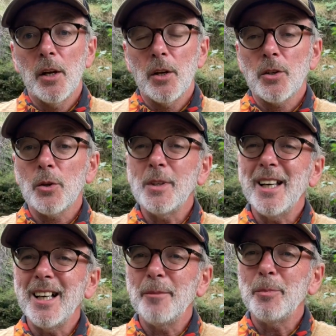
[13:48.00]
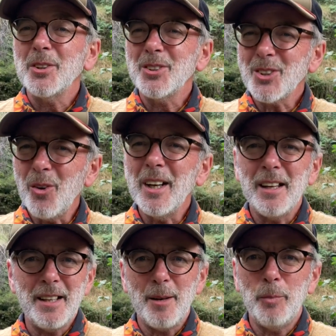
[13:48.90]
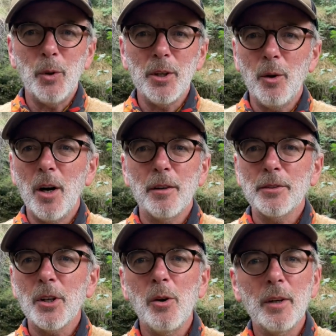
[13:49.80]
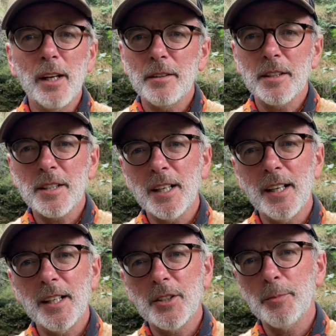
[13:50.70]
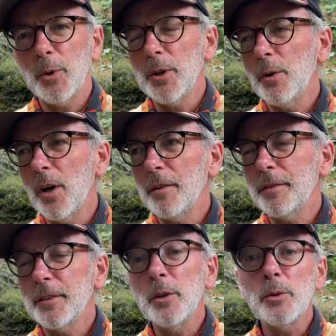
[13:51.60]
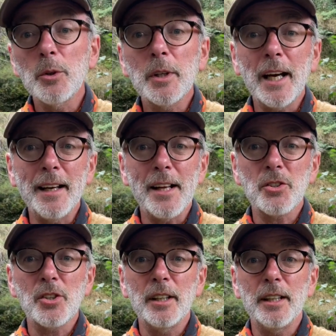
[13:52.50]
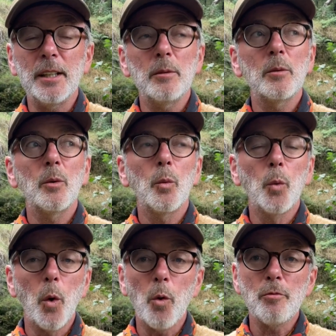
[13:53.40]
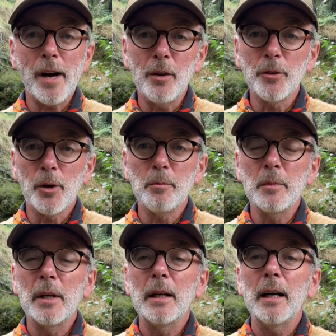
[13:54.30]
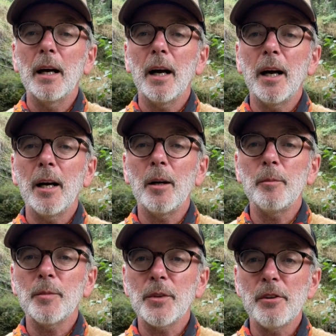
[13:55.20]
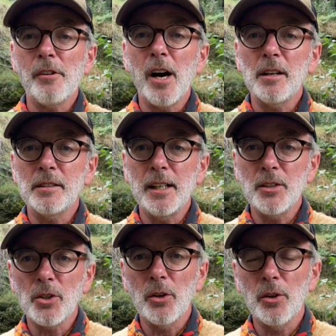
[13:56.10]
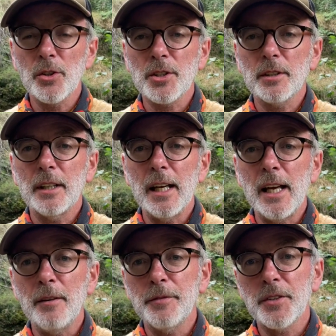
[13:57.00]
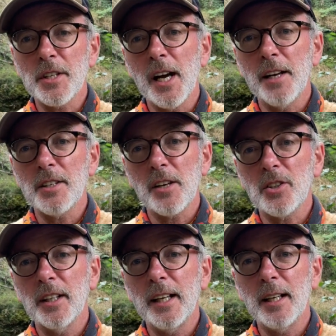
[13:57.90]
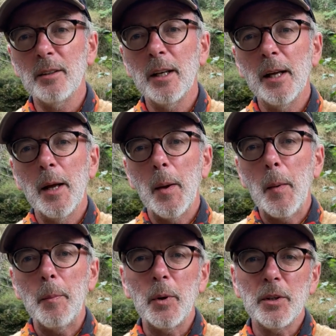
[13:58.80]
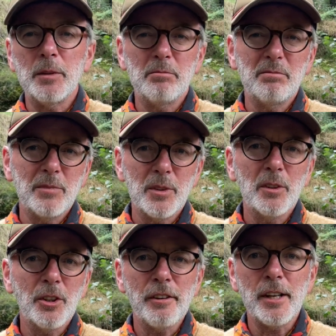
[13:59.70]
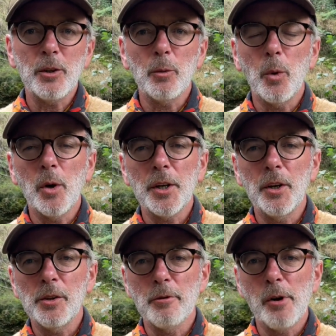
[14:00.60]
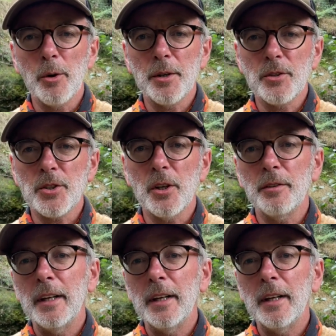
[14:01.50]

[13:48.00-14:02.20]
So yeah, but don't let that put you off. Don't let the tides put you off. You can actually walk around them. There are detours if the tide's actually in, but you're going to end up walking on the road and stuff.